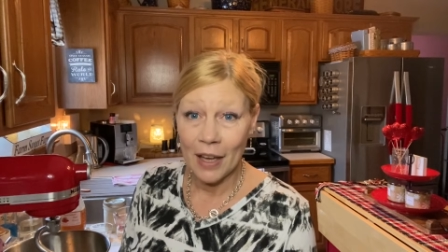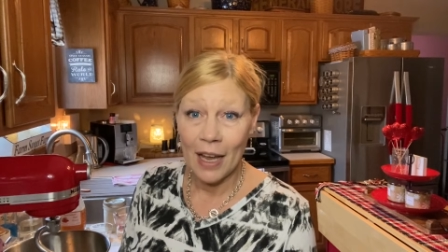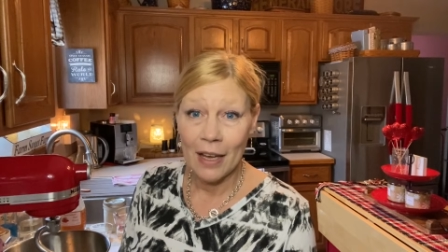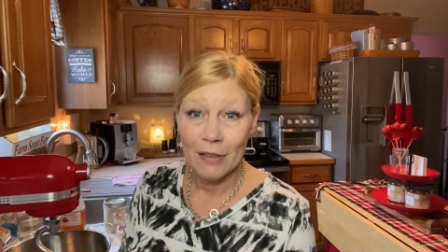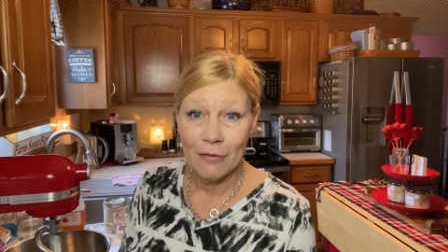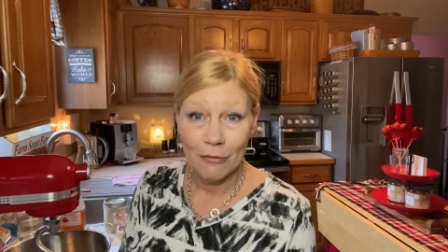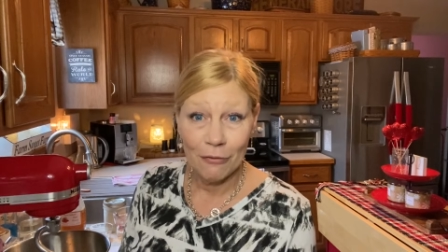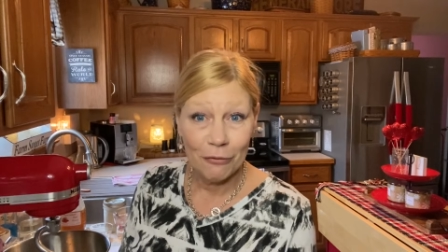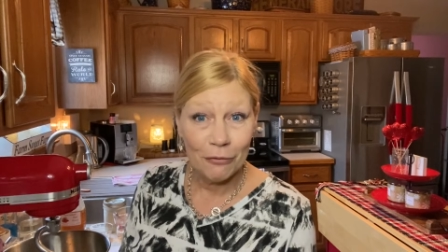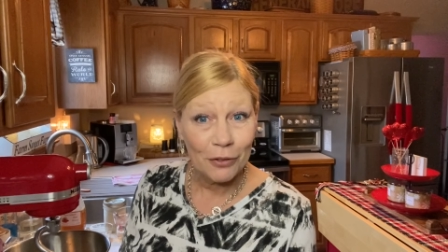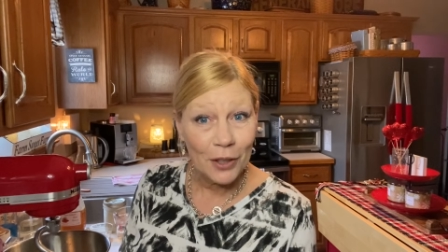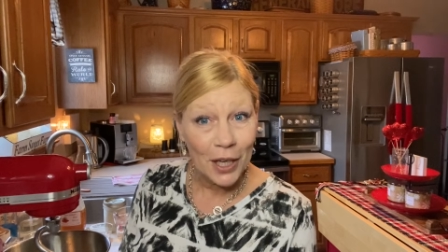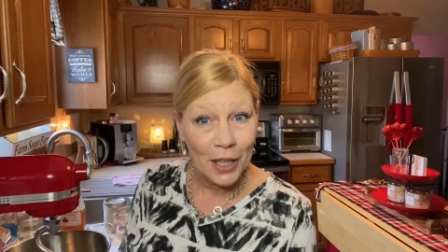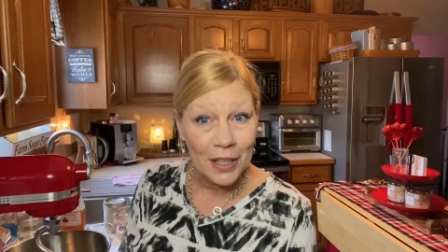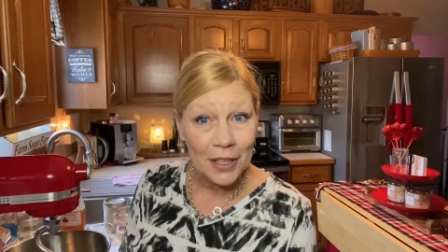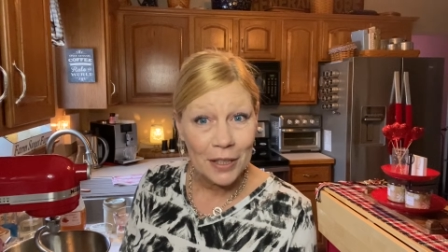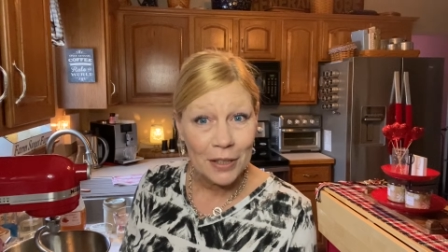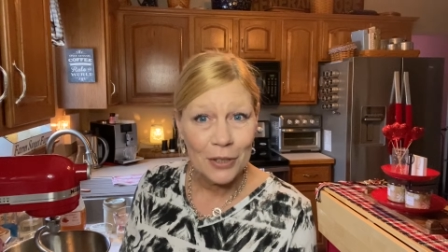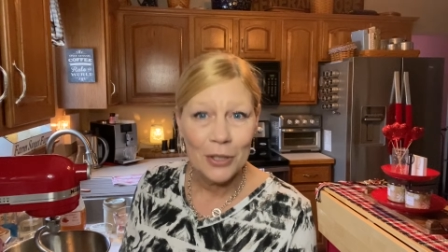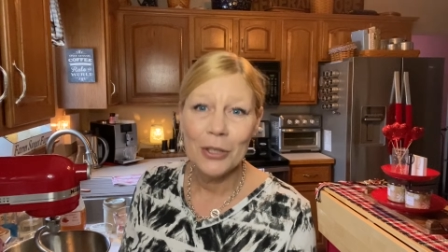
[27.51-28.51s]
and
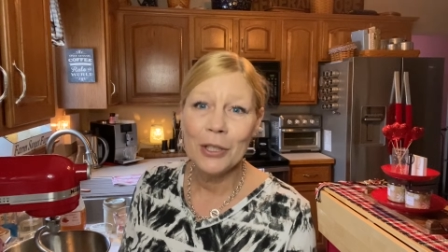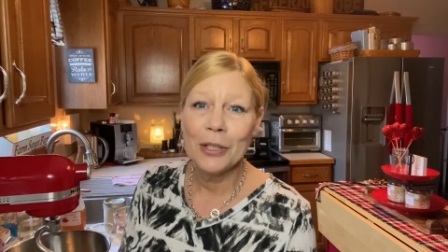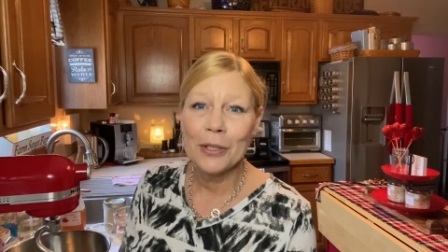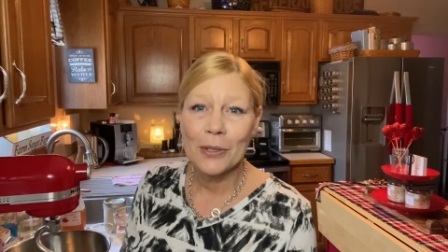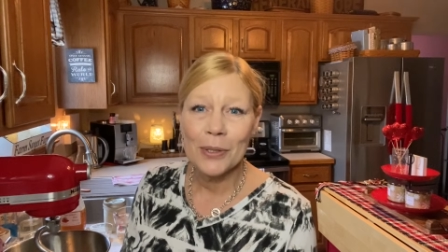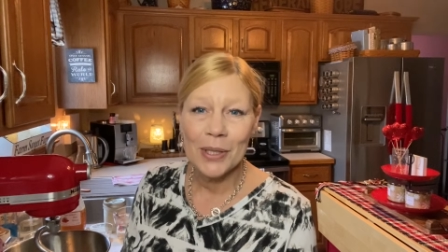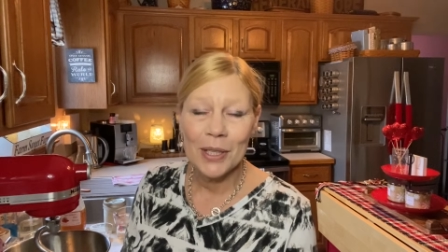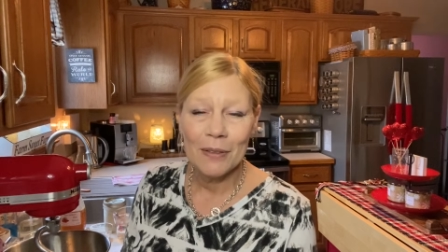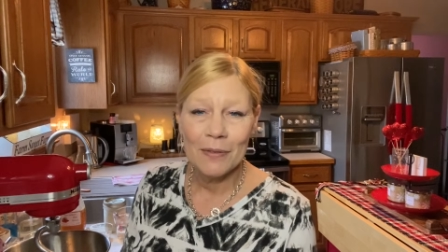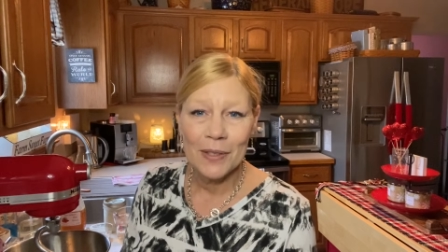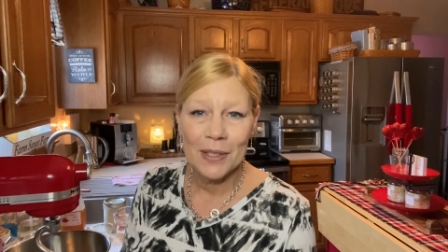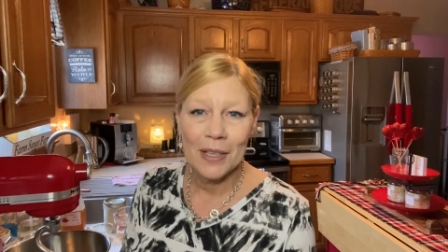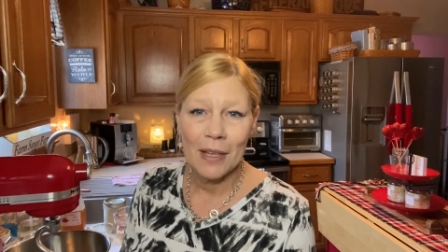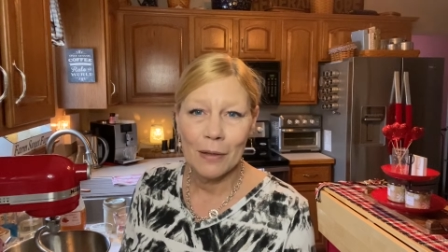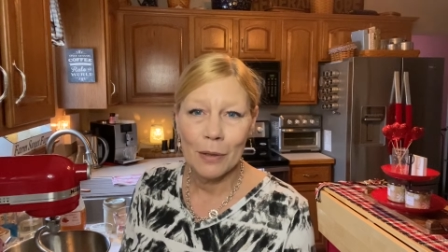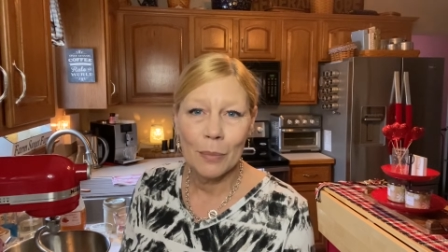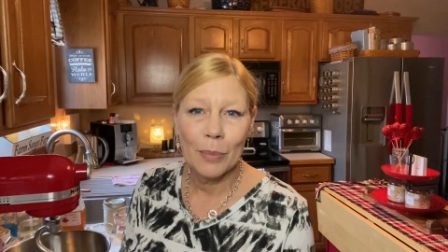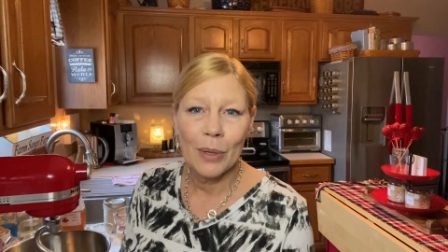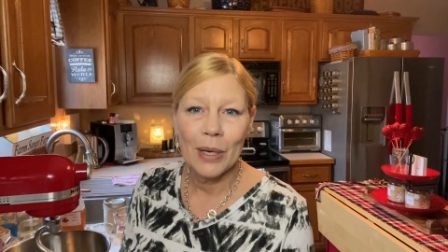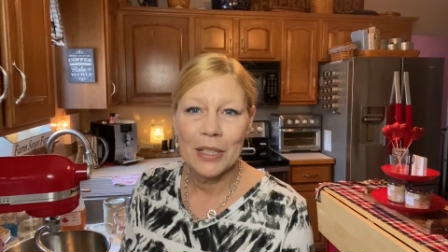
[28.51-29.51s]
fun New Year's Eve
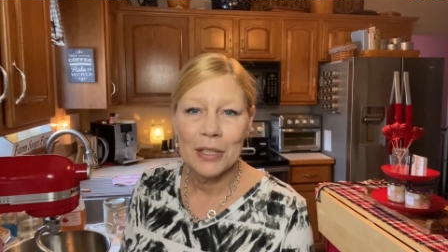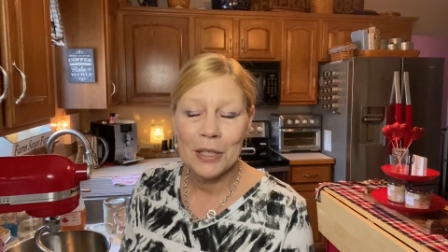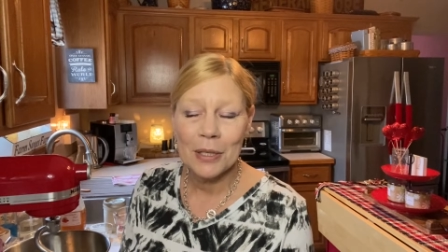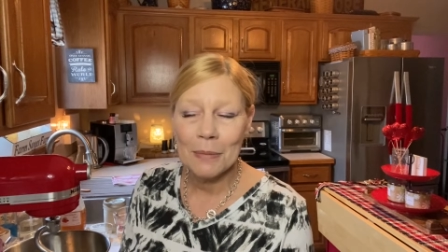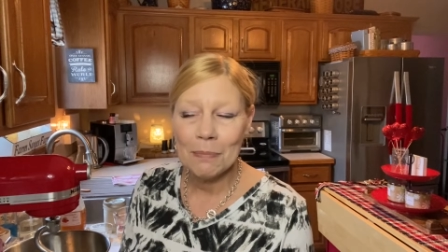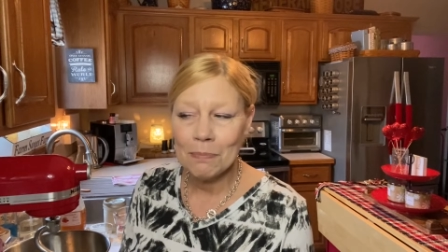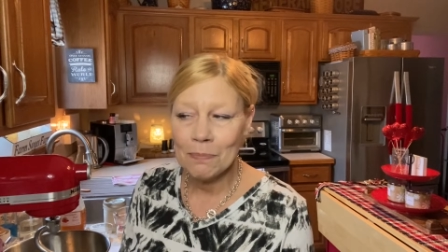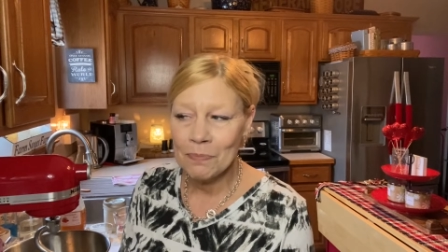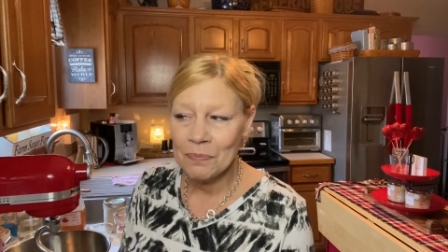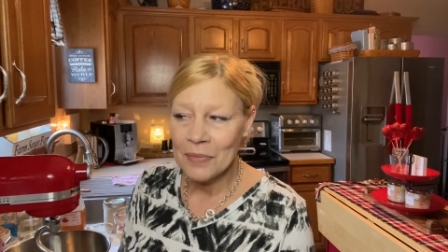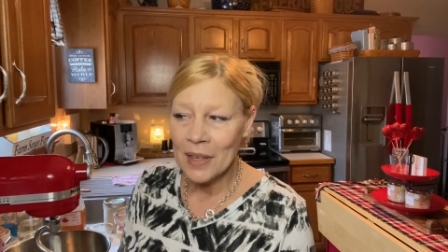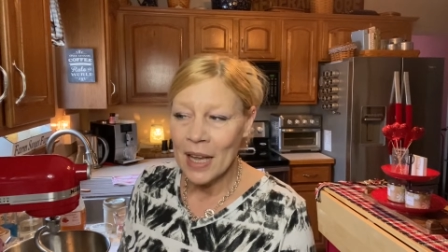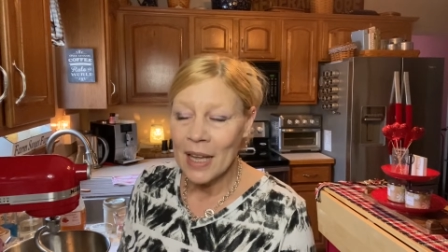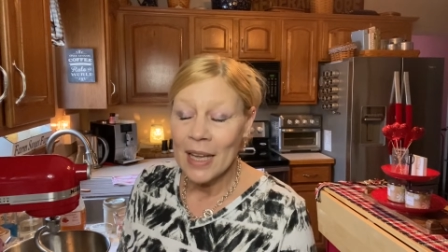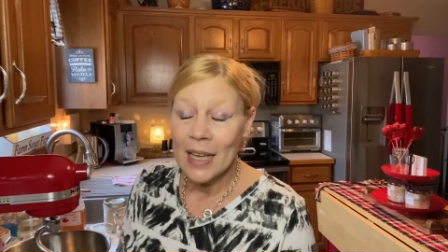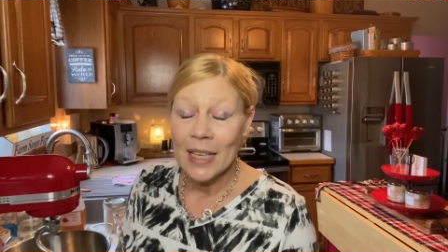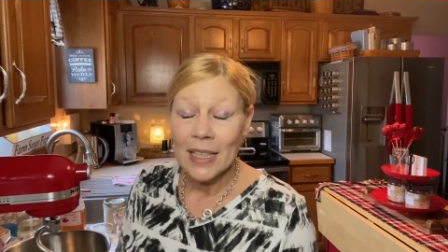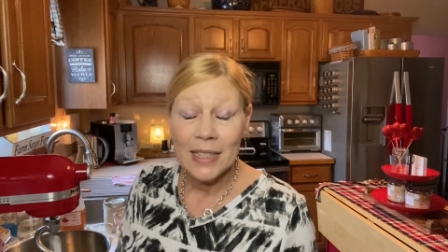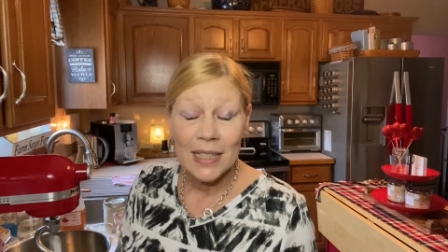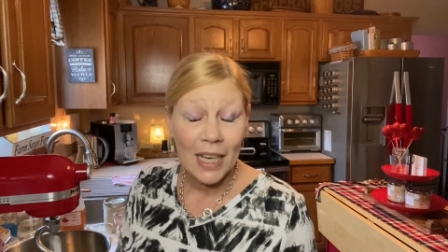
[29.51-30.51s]
celebration.
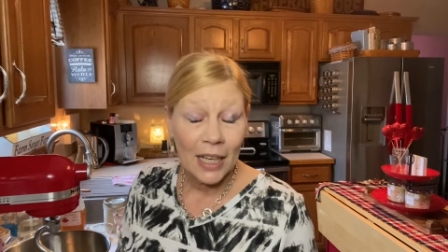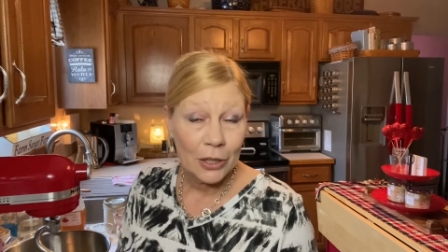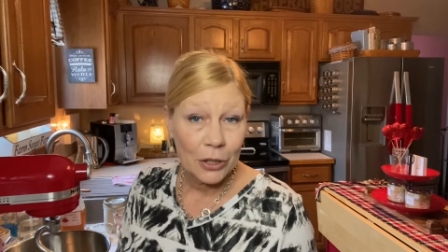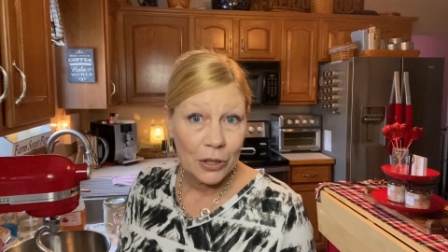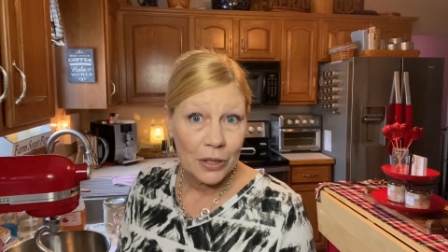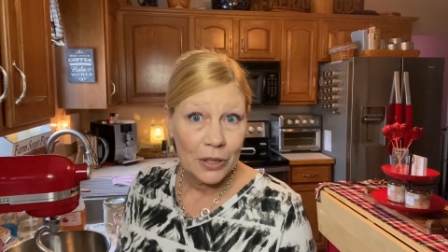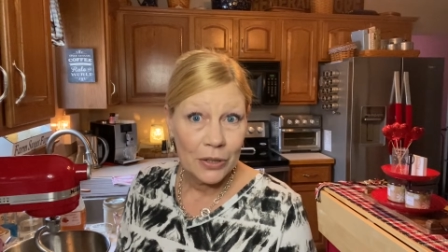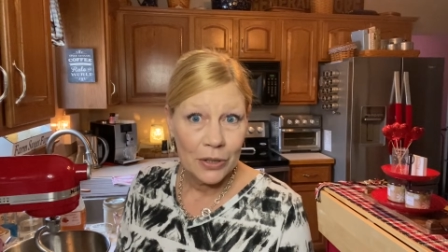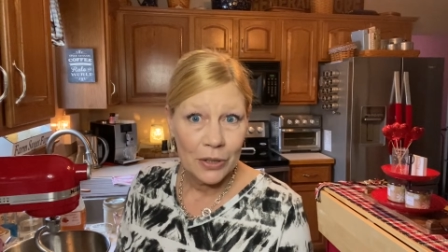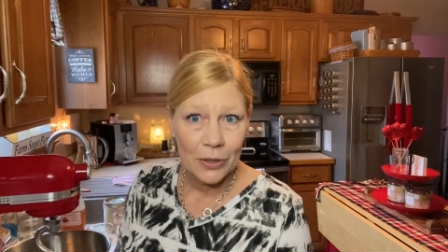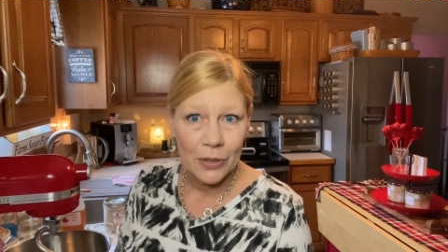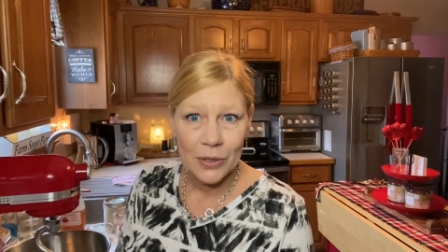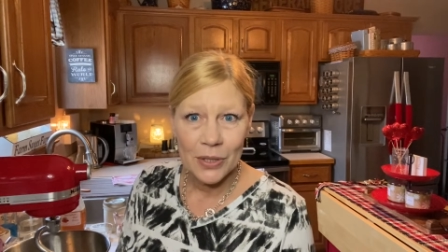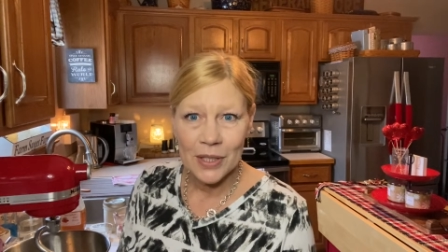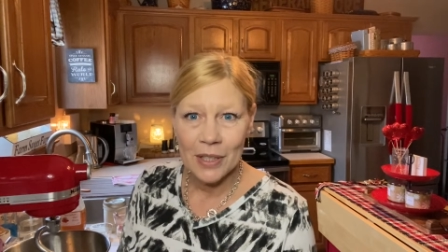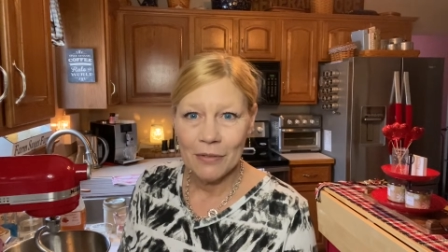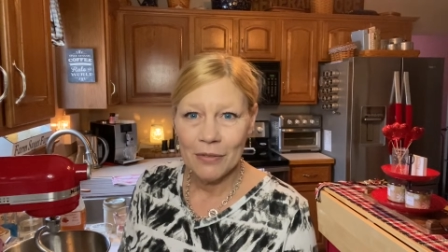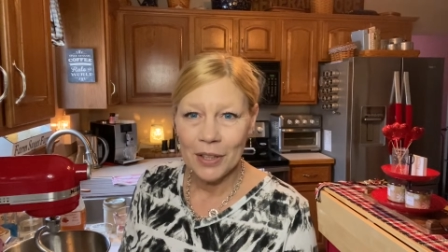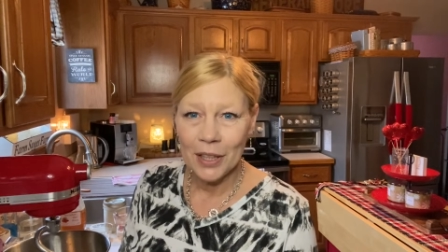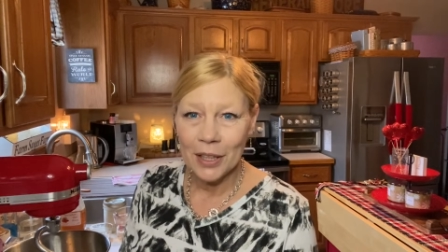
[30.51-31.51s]
It's actually New Year's
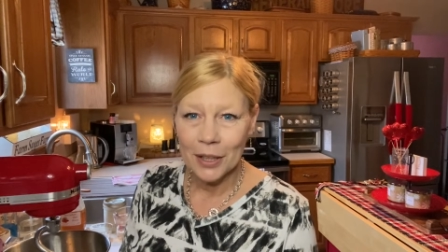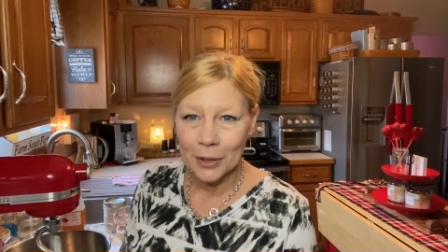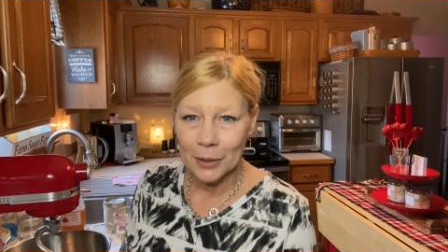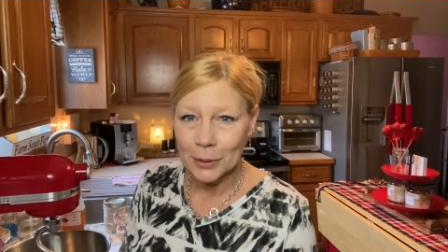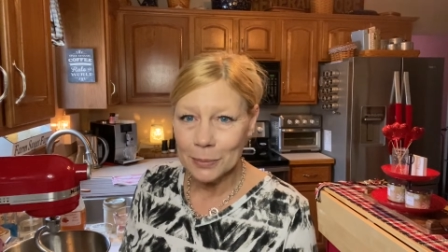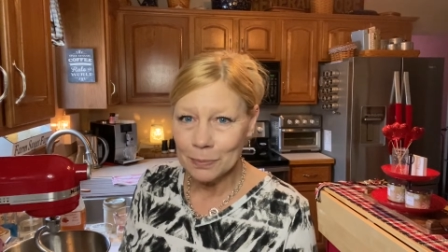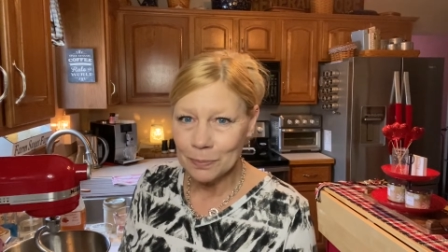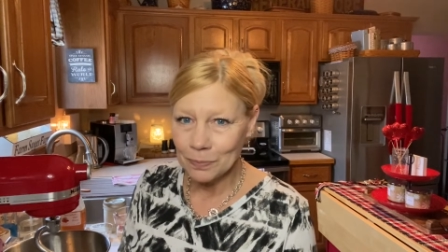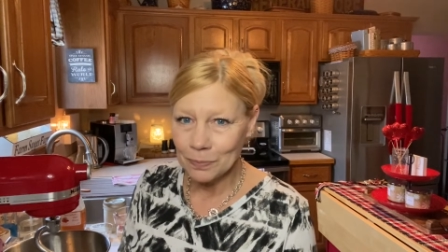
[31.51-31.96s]
Eve here,